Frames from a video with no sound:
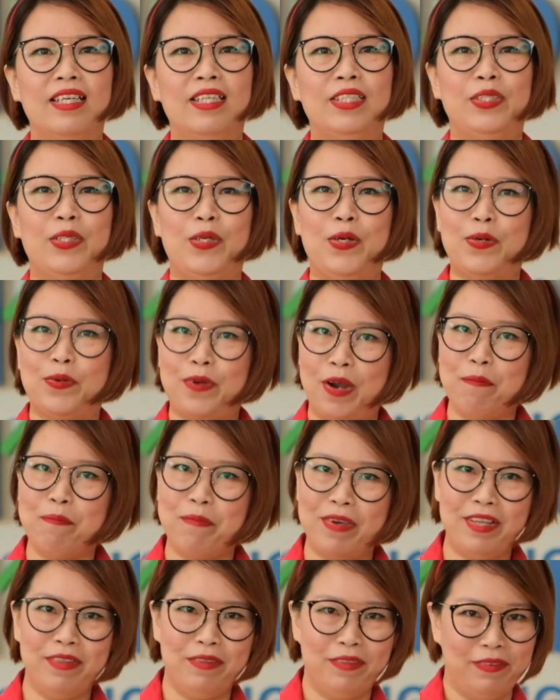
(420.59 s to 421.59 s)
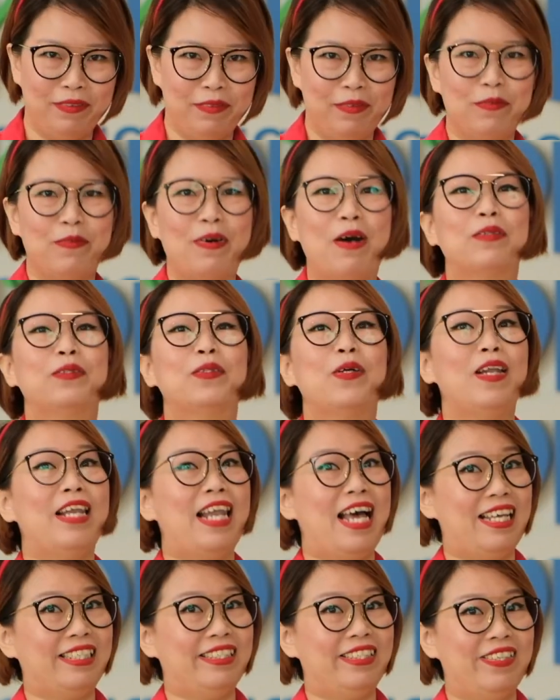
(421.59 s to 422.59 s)
So grab it while stock
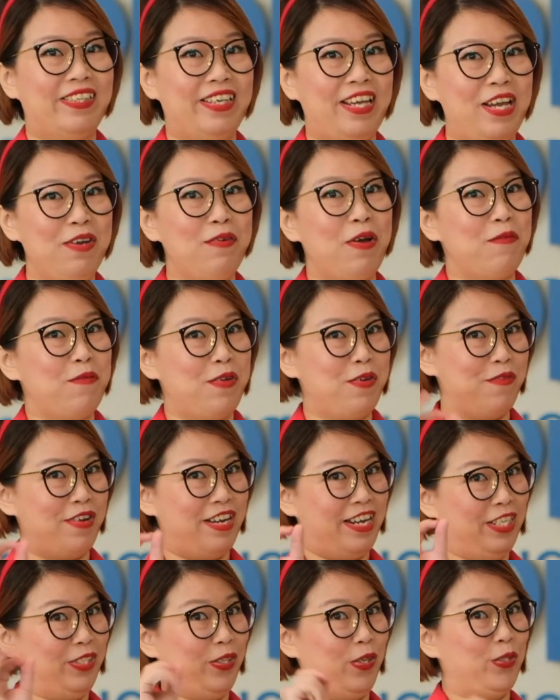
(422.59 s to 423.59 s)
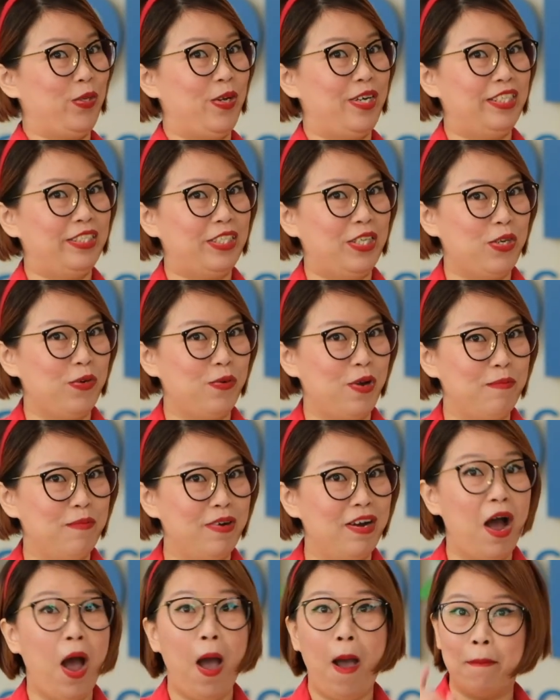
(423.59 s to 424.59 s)
lasts, okay, when we release on 23rd November.